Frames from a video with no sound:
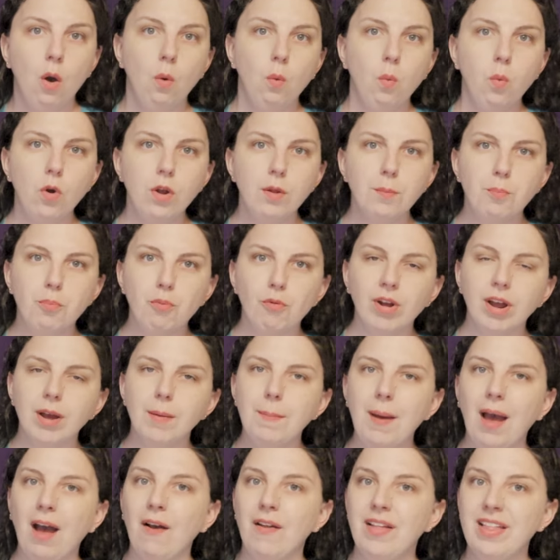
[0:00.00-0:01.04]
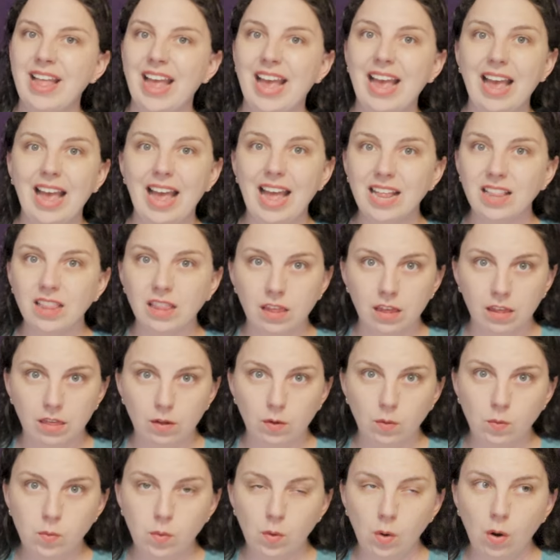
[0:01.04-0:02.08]
would bring about an end to
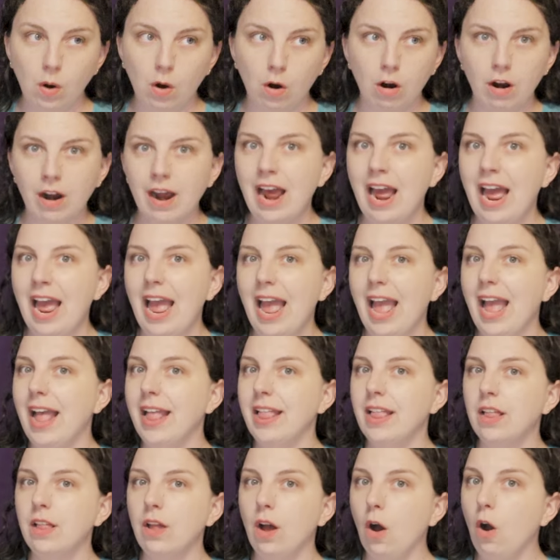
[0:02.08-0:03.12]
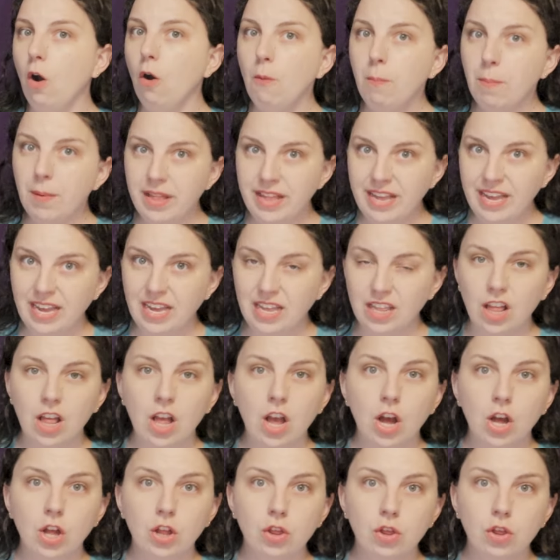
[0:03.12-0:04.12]
the war and an opening